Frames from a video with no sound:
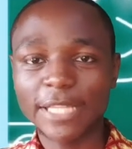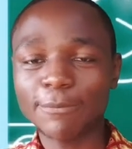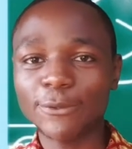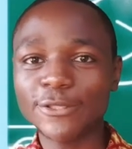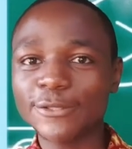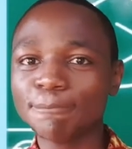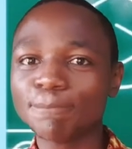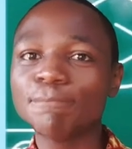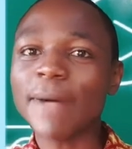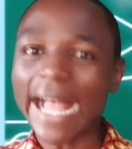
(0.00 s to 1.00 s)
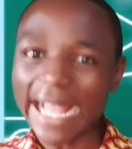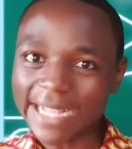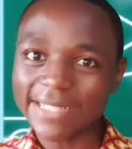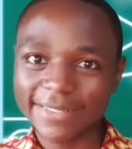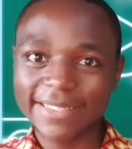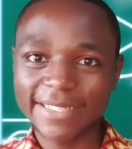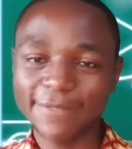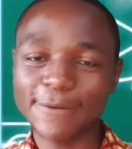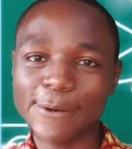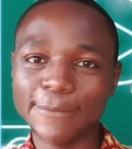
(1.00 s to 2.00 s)
Peut-être plus par
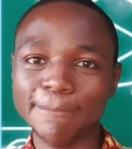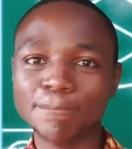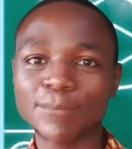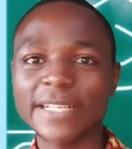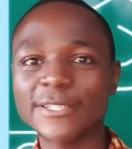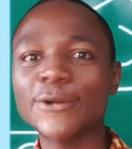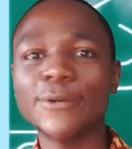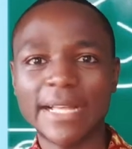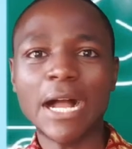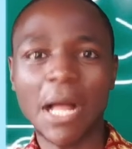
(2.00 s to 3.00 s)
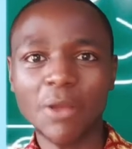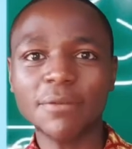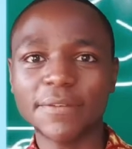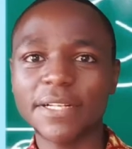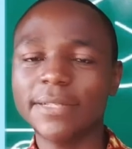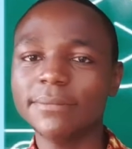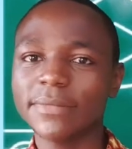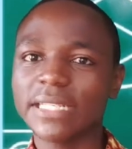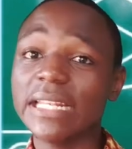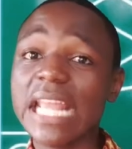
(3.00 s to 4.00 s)
téléphone. So, over
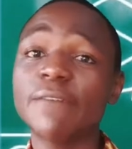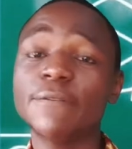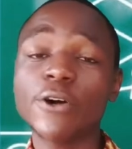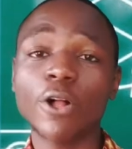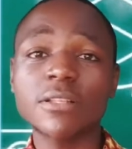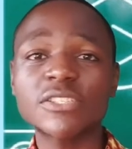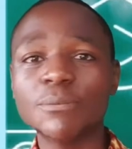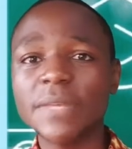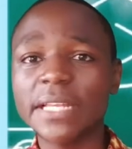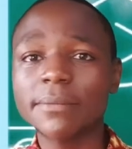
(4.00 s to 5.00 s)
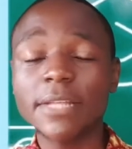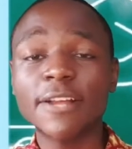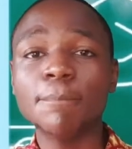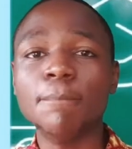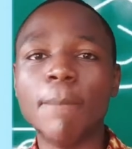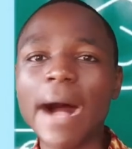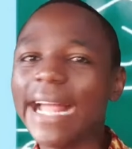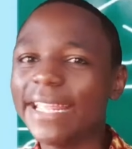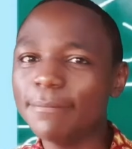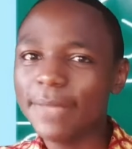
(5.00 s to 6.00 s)
can therefore also mean
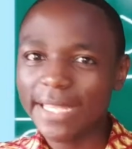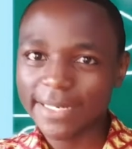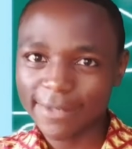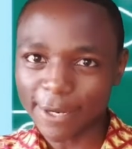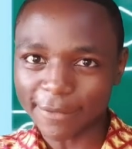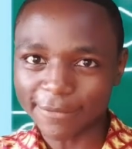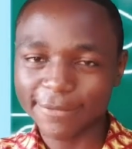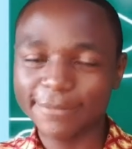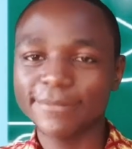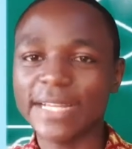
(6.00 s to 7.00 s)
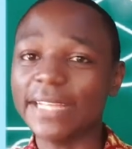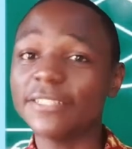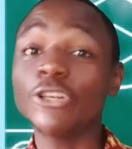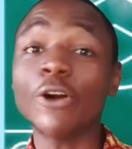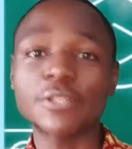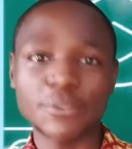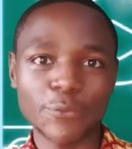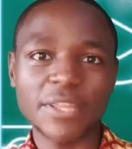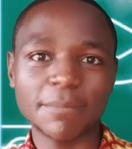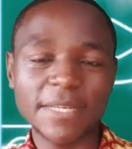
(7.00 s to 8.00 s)
by means of. I talked
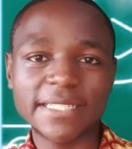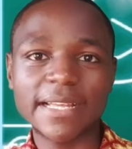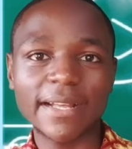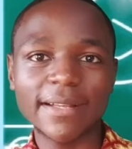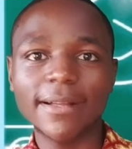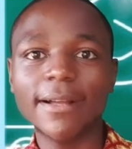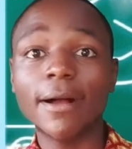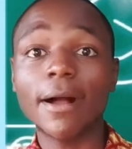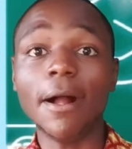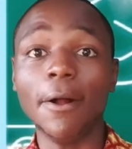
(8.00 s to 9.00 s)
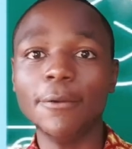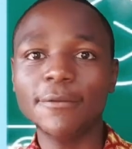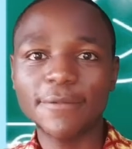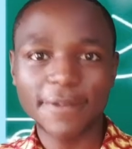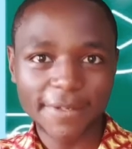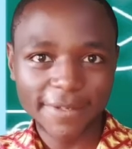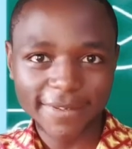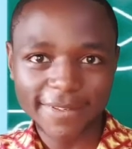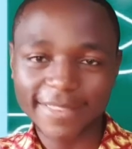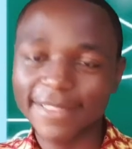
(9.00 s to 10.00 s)
with Peter
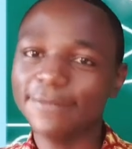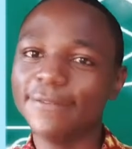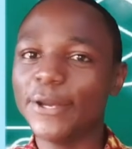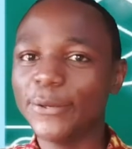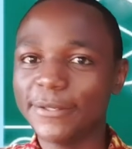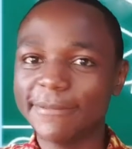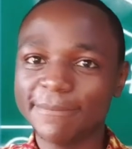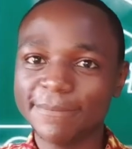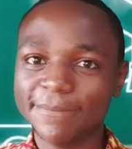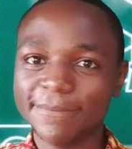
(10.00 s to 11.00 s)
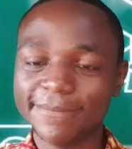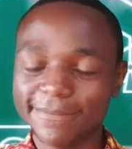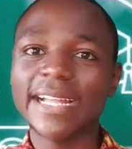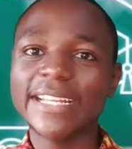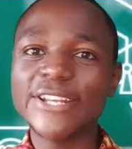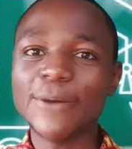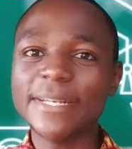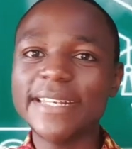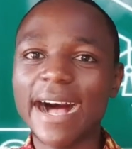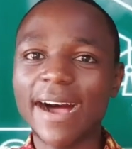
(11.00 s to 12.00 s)
over the phone.
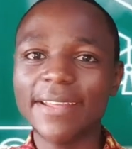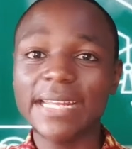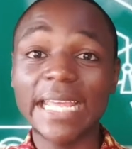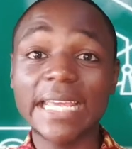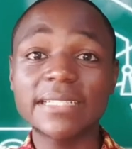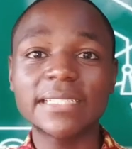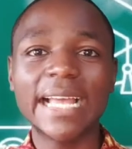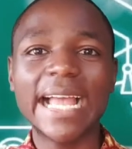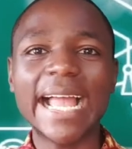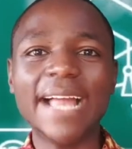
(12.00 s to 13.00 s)
Number 9 is